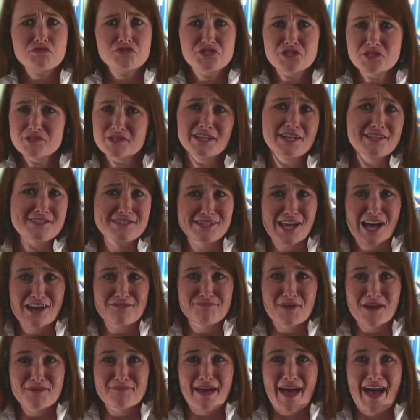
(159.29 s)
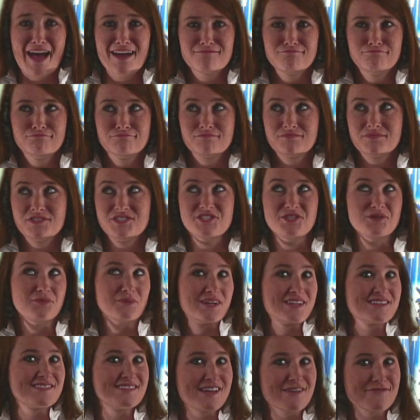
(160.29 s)
Do you need a softball bat? Do you
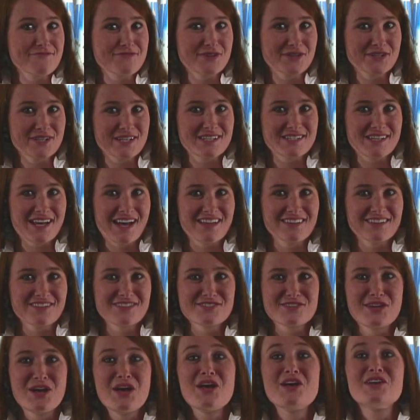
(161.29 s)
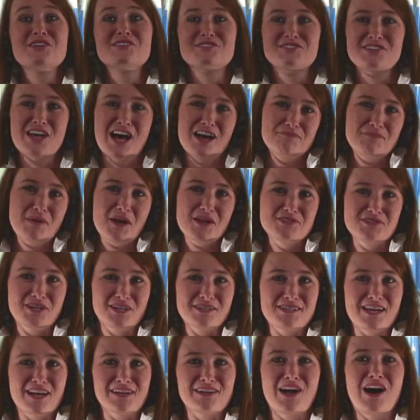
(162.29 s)
want to save $30?
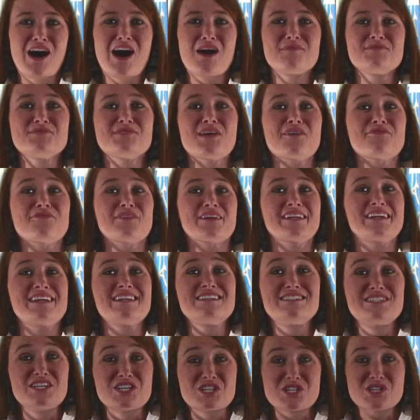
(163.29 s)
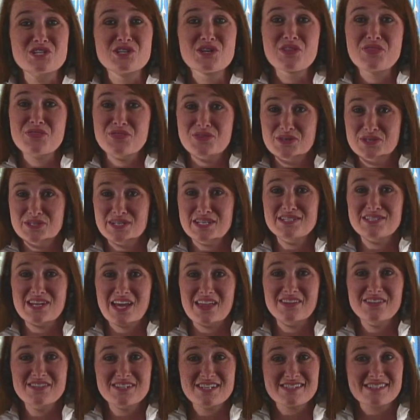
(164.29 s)
SouthAllJunk.com is offering an additional
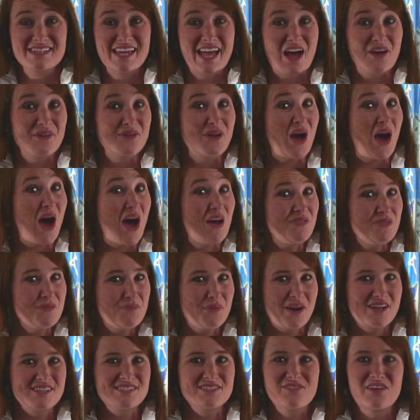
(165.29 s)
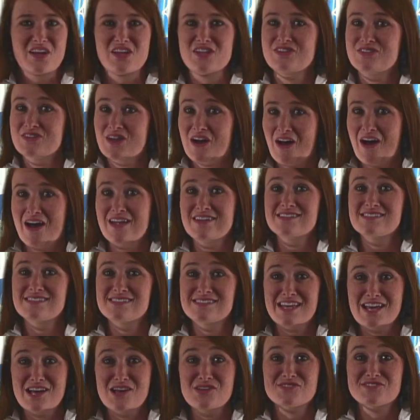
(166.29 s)
$30 discount off the price of all
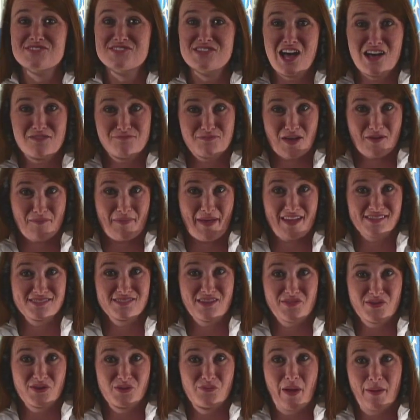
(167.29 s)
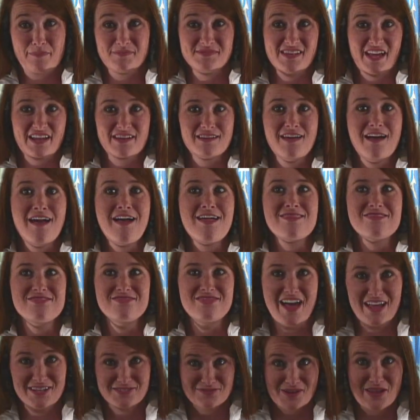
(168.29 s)
non-sale softball bats on their website.
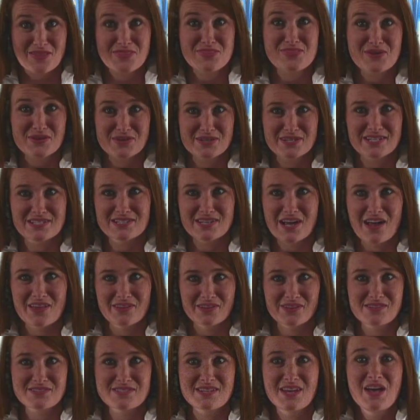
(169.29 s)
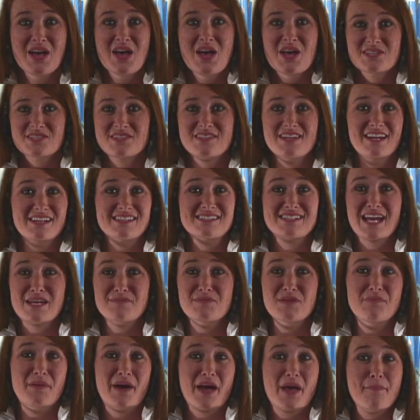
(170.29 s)
That's right, $30. So the next
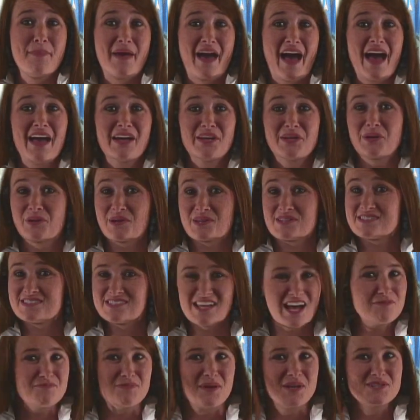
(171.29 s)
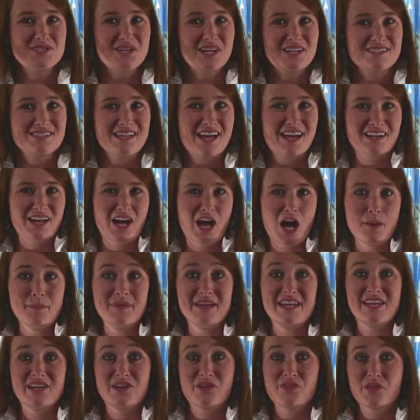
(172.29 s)
time you buy a bat, go to
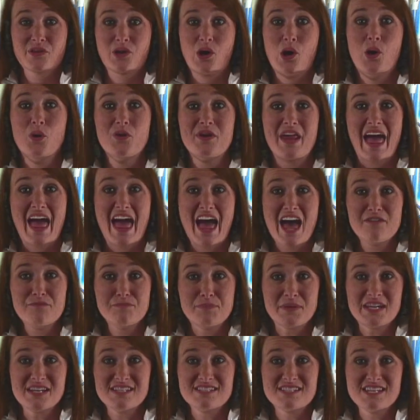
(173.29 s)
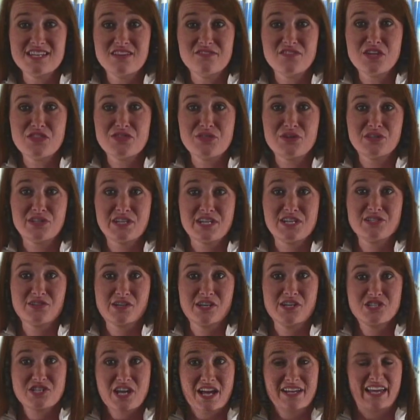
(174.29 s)
SouthAllJunk.com and enter the code FPTV30
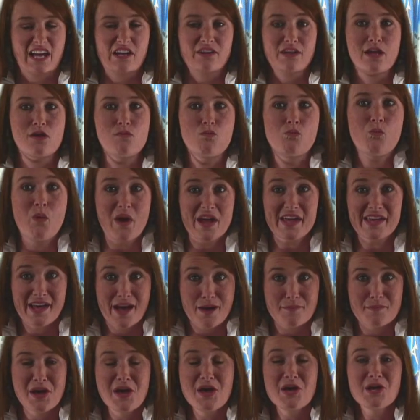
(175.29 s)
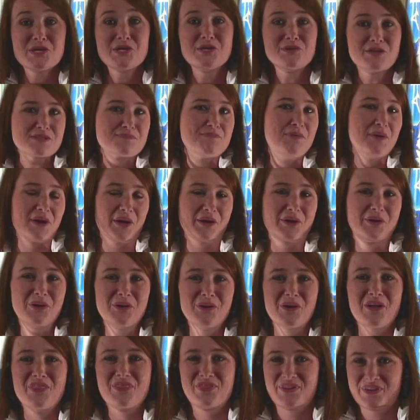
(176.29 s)
during checkout. And wham! You just put a
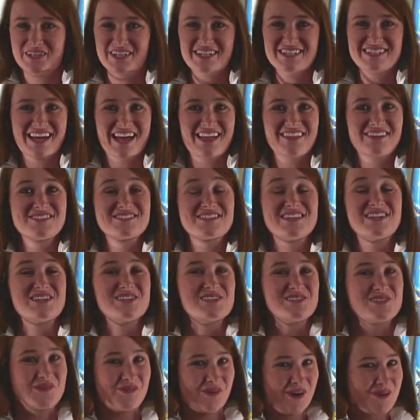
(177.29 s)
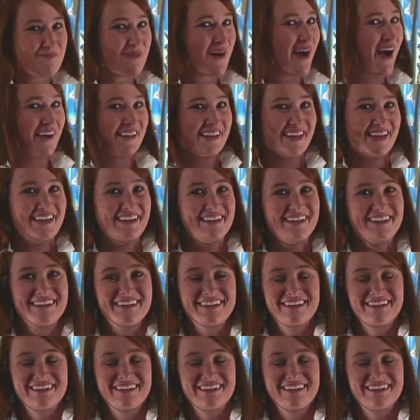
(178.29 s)
cool $30 in your pocket.